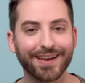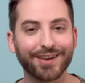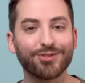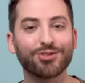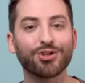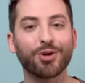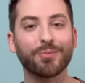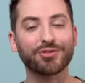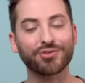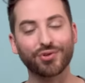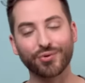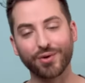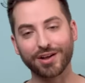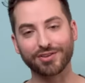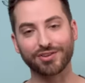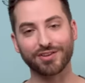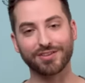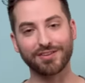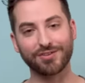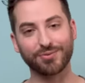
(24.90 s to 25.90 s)
thank you so much for
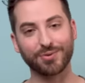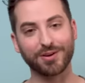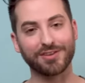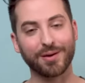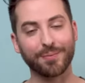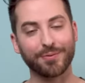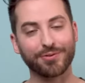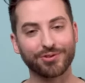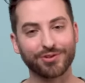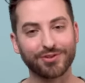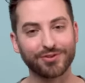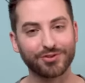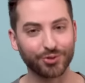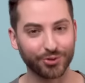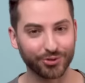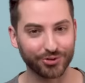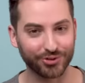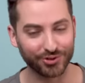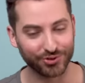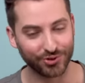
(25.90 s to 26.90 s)
watching this week's episode of
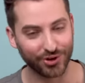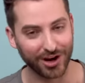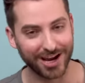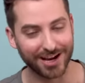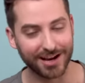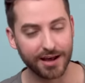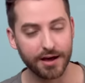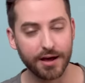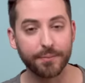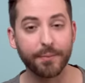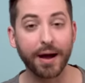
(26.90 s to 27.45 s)
Tools of the Trade.